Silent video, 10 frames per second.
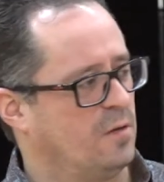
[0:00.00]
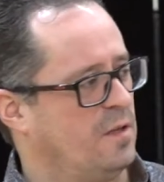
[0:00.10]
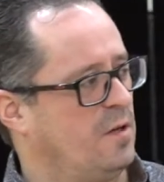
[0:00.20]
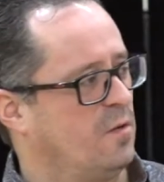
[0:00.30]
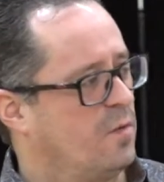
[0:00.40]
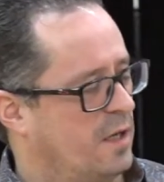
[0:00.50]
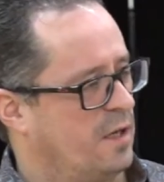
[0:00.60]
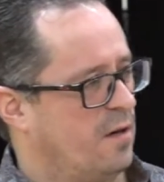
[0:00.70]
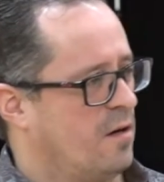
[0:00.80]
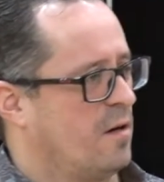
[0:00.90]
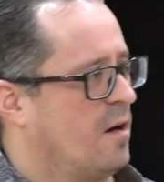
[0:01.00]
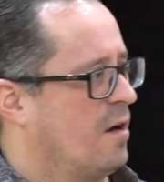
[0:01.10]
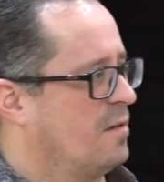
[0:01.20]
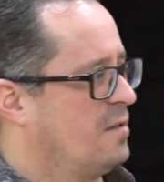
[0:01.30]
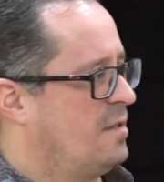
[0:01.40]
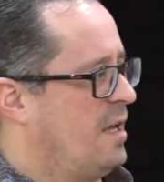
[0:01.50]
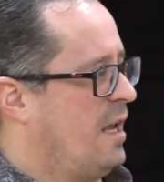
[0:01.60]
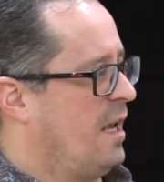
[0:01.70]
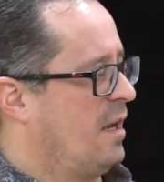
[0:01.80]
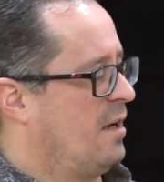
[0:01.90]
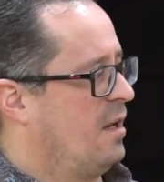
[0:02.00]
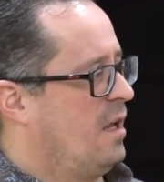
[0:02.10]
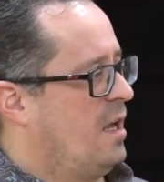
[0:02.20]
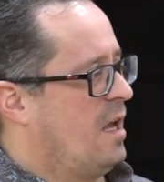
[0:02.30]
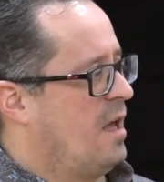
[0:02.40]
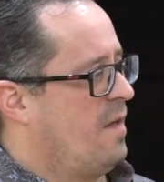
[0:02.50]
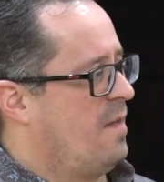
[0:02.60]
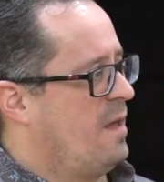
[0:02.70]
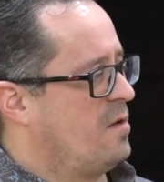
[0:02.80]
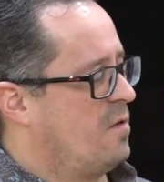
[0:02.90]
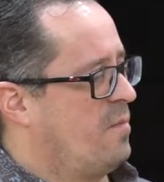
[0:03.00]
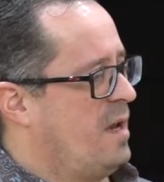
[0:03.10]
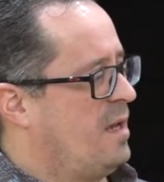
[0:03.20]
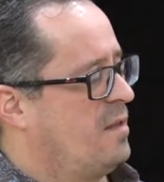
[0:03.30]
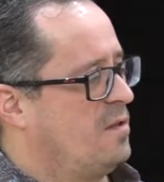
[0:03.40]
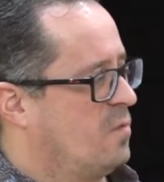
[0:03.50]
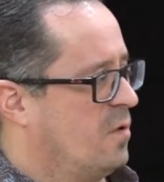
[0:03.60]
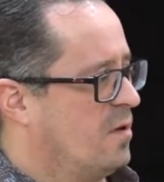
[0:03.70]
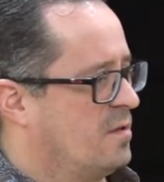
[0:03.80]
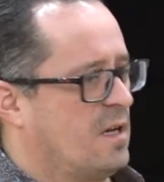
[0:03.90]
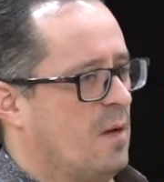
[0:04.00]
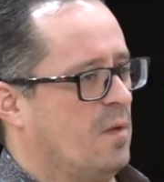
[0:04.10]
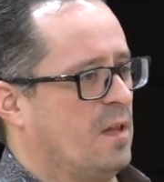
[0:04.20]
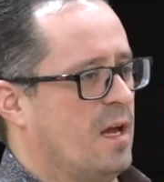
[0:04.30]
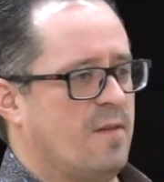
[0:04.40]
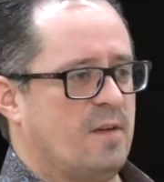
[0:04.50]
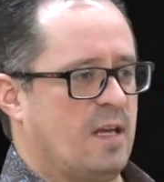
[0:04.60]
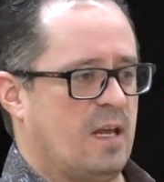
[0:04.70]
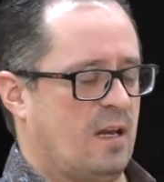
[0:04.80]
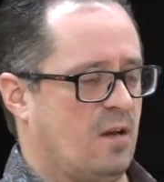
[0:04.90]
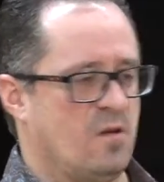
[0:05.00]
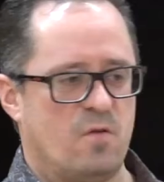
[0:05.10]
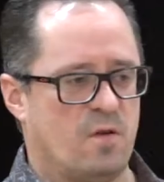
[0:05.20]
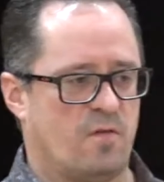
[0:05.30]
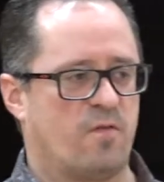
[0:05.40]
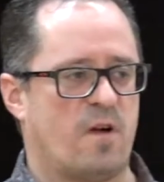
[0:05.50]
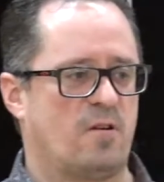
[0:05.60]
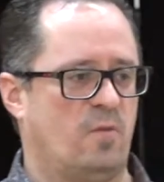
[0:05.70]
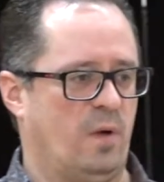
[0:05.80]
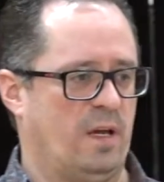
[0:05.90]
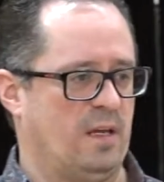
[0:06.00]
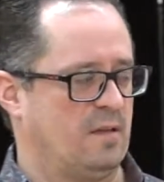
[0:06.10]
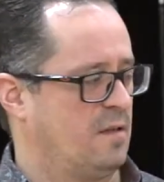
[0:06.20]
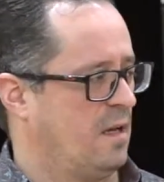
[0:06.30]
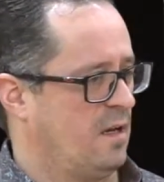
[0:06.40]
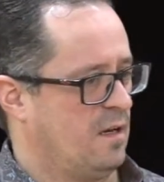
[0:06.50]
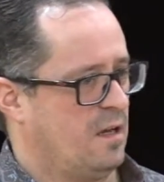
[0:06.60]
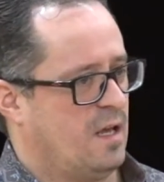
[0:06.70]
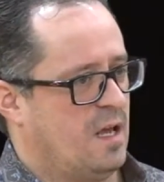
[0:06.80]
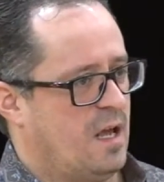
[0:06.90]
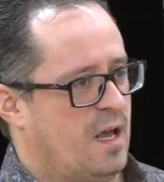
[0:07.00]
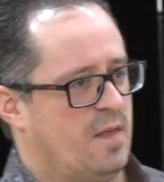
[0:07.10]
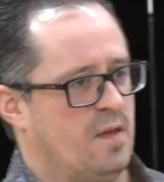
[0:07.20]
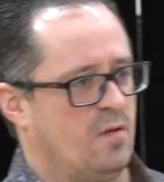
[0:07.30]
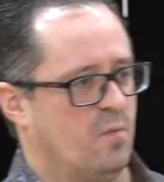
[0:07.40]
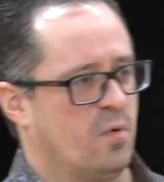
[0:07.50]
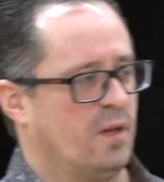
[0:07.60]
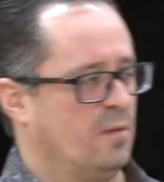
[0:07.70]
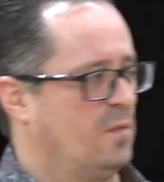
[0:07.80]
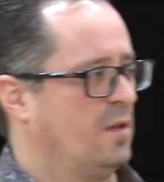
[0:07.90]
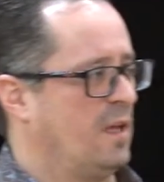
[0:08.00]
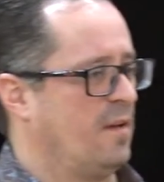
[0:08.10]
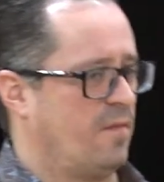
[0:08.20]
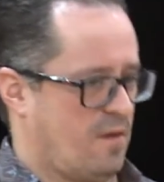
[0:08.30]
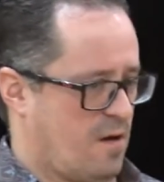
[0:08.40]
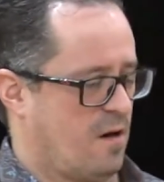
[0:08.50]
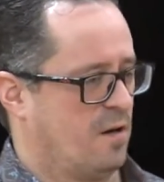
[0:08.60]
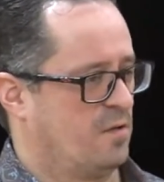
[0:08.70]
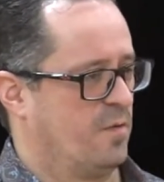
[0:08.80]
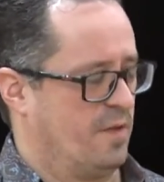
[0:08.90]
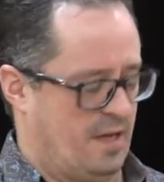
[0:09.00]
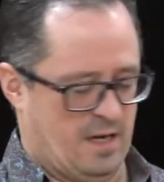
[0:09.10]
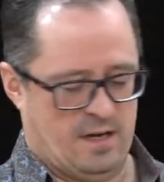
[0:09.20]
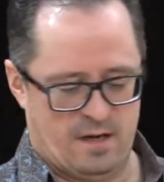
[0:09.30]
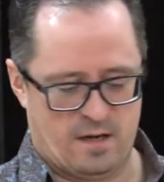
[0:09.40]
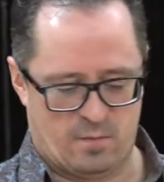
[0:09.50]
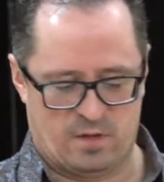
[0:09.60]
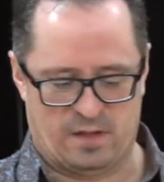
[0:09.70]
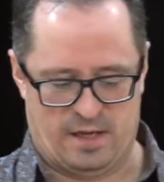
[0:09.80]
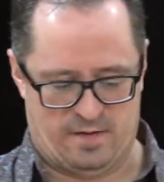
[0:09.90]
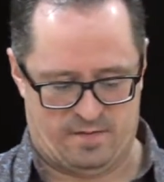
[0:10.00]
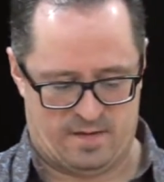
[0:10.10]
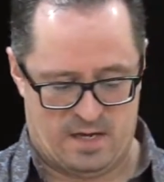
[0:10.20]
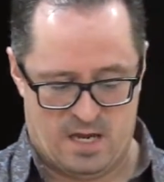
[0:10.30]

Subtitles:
Lord, that you'd quicken it in our hearts and that you would make these words come alive again in new and fresh ways, and that you would bring them to life in our hearts where they need to come to life.